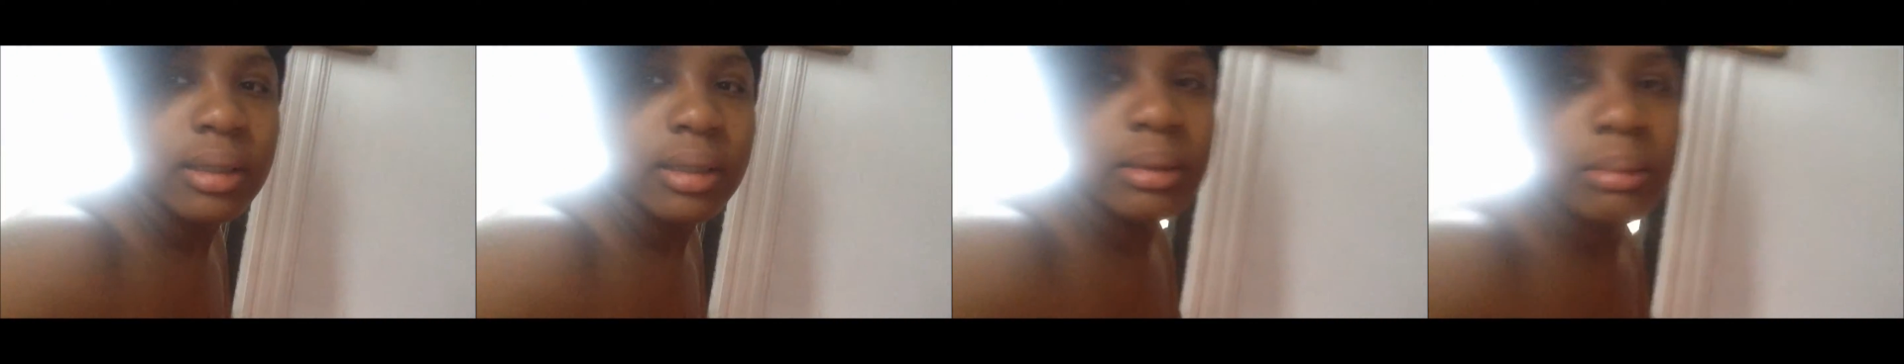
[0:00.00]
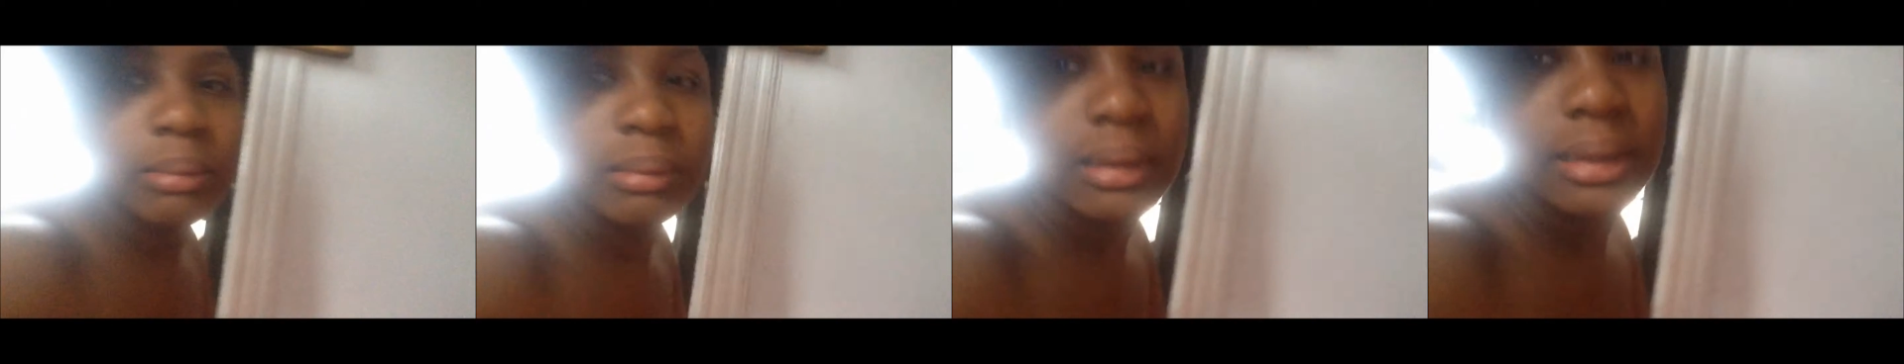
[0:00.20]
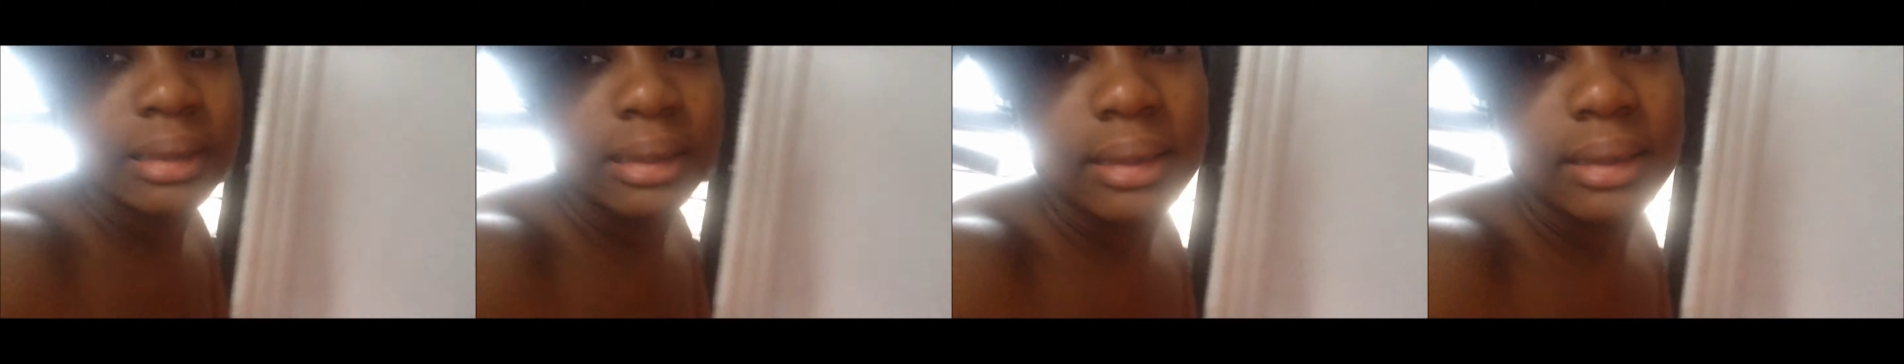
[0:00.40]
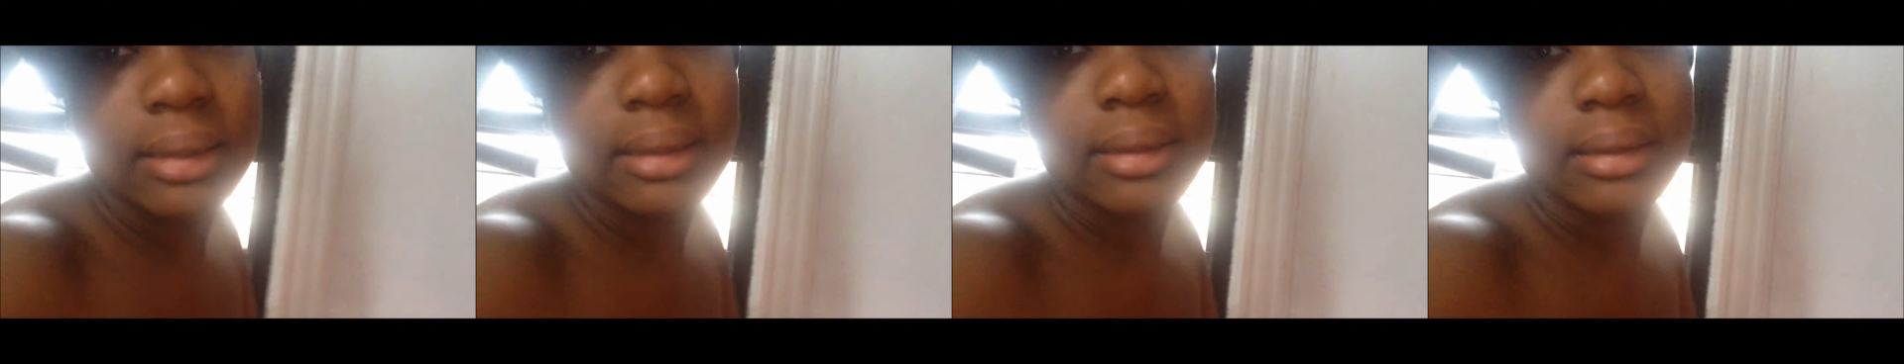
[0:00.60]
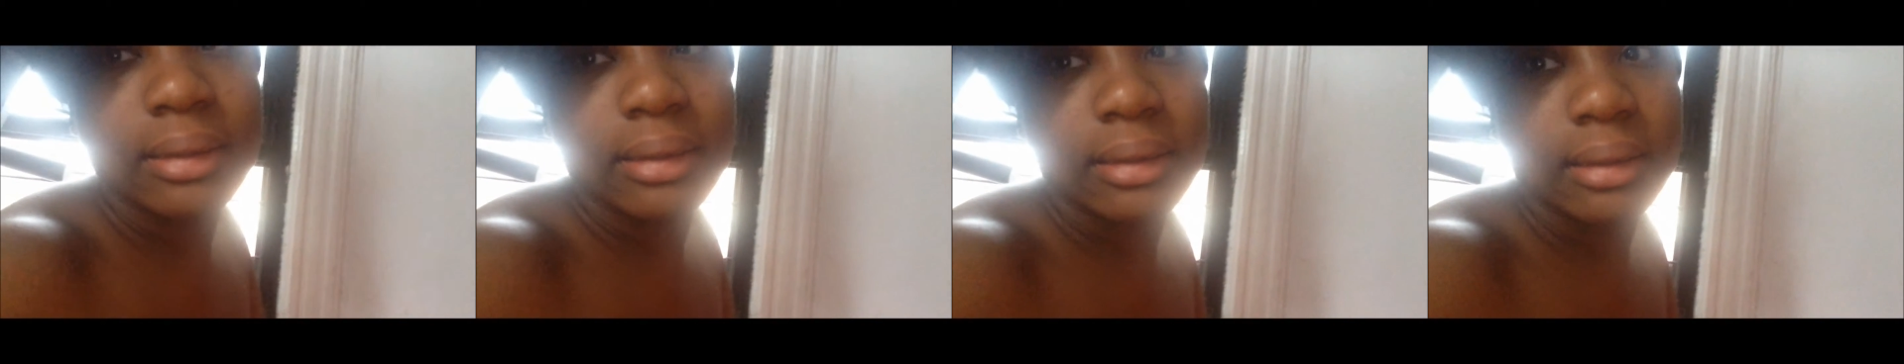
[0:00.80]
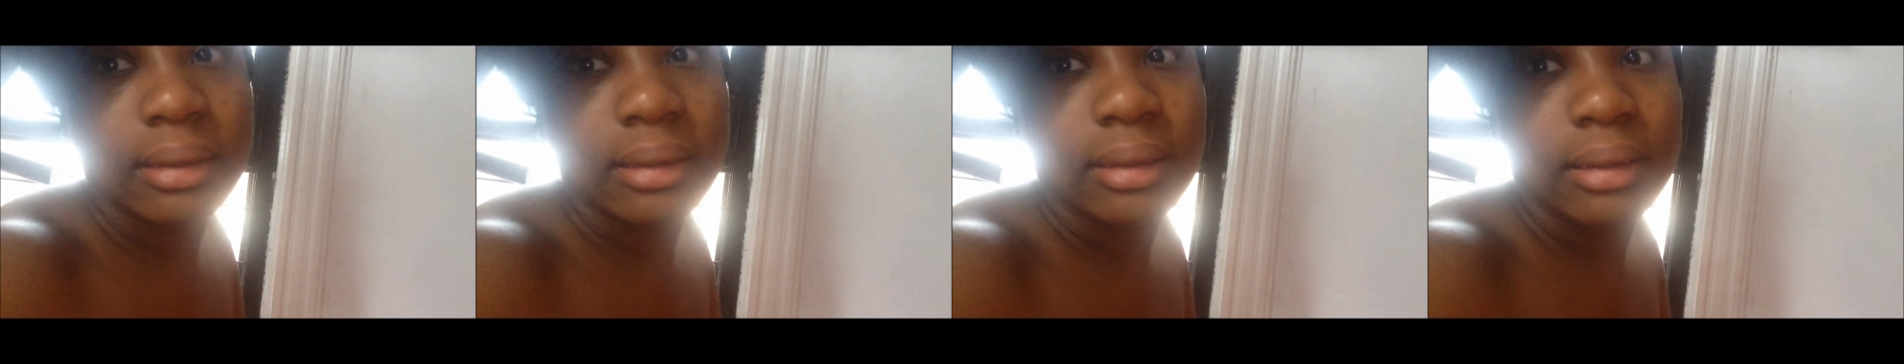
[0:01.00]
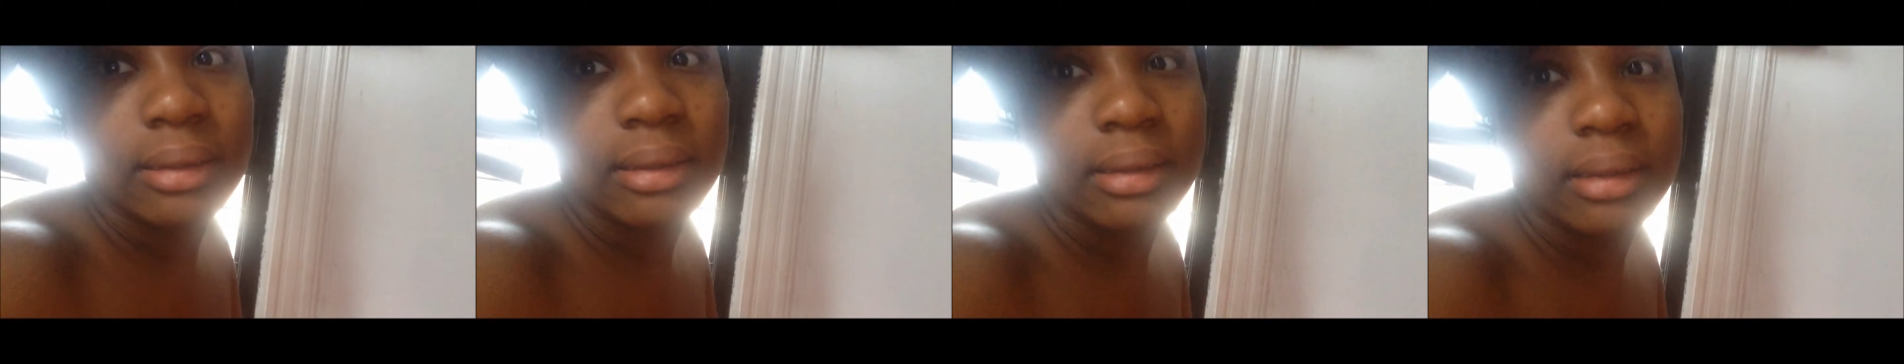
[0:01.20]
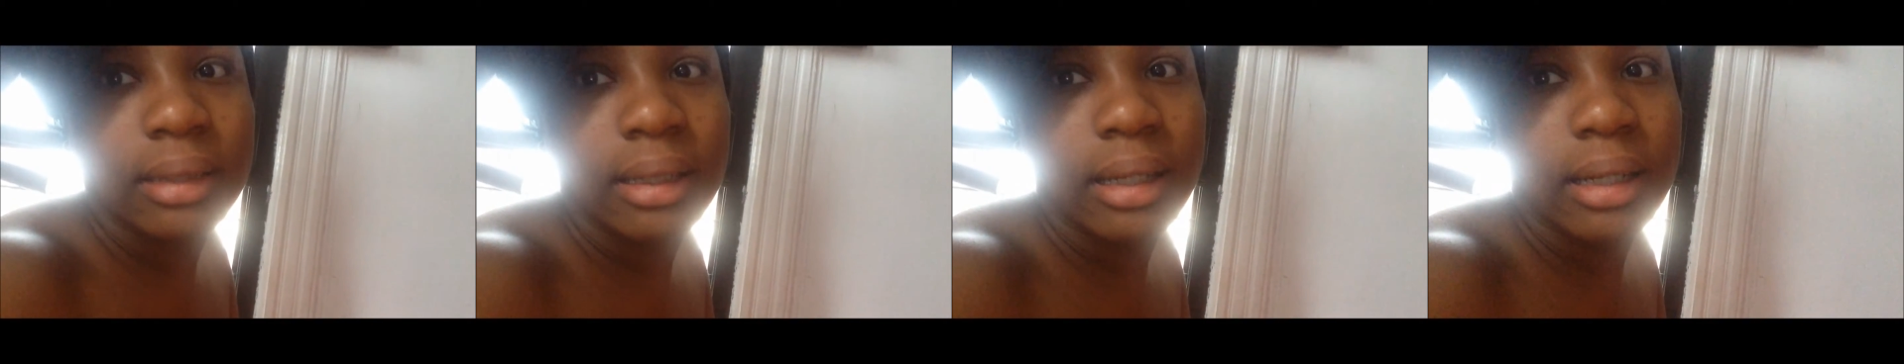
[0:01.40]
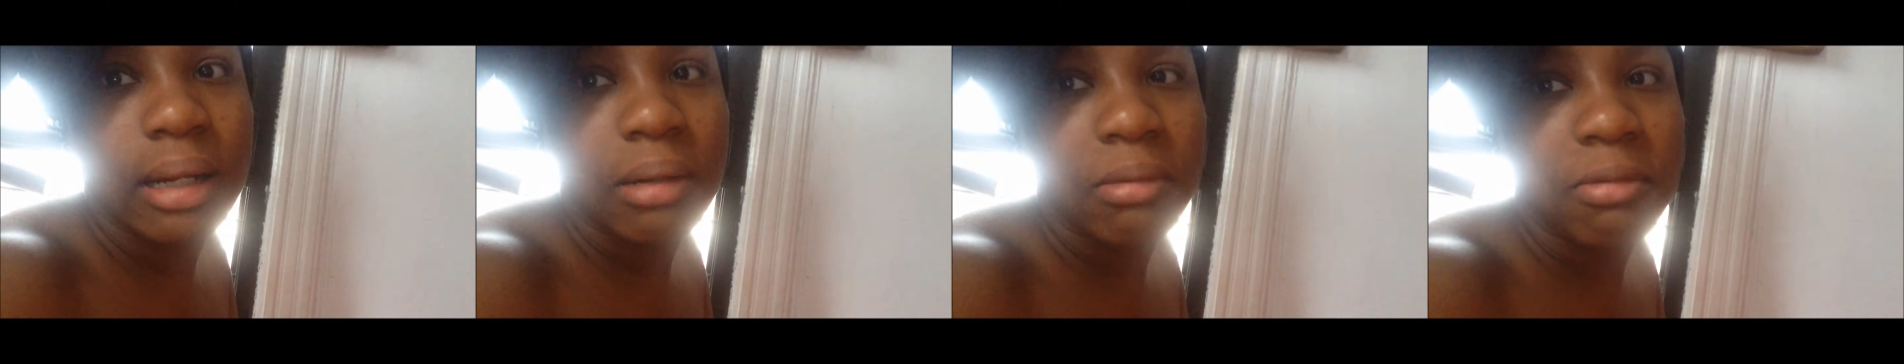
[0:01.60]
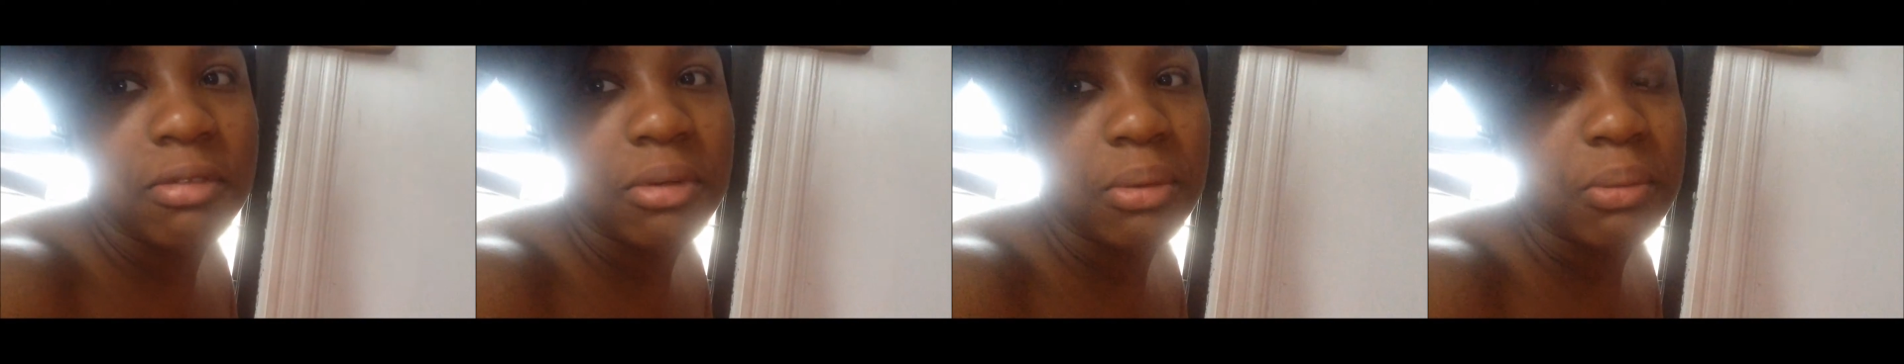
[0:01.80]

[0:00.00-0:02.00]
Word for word: So it's like, dang, like I don't